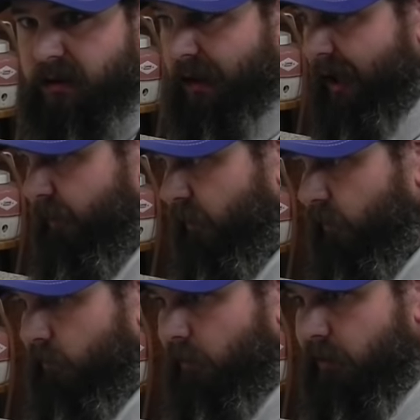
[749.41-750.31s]
and the names
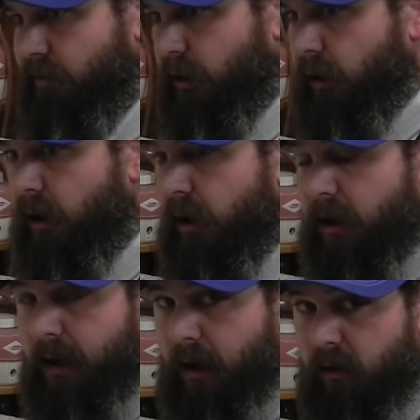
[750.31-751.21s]
aren't quite centered.
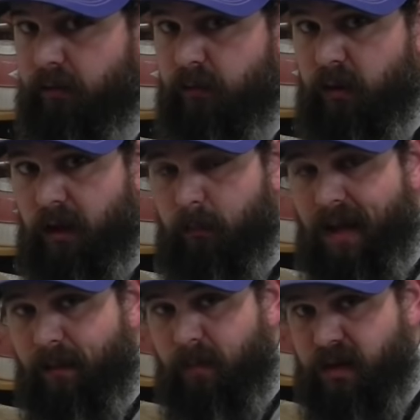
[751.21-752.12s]
Now, if you get a
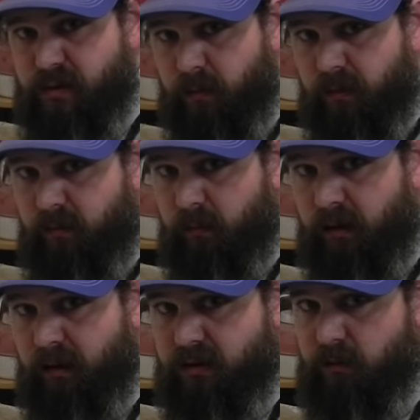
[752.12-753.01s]
bad measurement from a
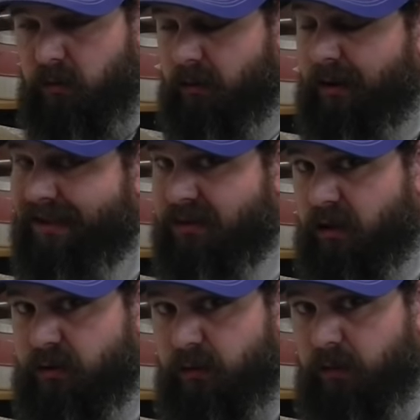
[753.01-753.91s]
customer, that's
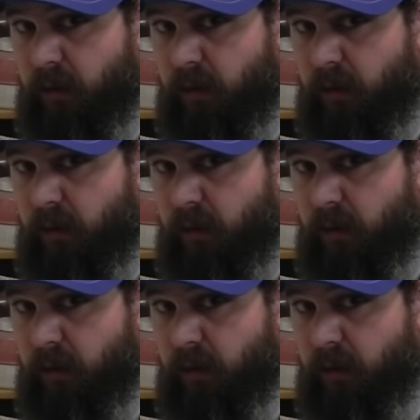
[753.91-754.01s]
not your